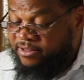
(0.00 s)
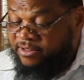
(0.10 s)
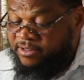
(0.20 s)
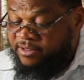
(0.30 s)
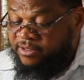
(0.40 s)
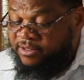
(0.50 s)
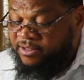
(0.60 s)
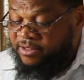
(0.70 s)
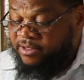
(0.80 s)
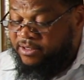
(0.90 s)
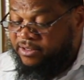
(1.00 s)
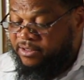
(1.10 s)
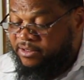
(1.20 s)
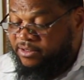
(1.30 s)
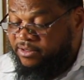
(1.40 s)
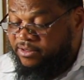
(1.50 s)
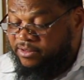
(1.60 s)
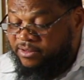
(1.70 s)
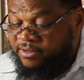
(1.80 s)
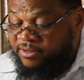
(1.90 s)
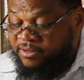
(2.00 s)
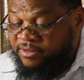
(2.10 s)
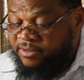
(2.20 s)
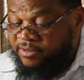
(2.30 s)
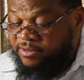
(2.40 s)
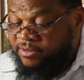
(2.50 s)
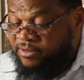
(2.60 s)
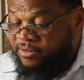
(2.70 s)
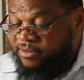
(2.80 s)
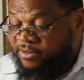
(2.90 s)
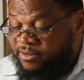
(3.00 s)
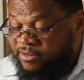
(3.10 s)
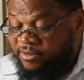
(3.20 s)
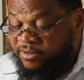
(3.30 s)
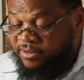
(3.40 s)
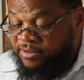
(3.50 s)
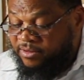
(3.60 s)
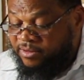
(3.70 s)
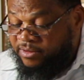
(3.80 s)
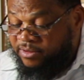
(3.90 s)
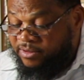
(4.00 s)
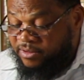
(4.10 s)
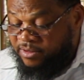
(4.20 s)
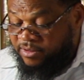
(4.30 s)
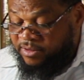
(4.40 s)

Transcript: No one is speaking in this clip.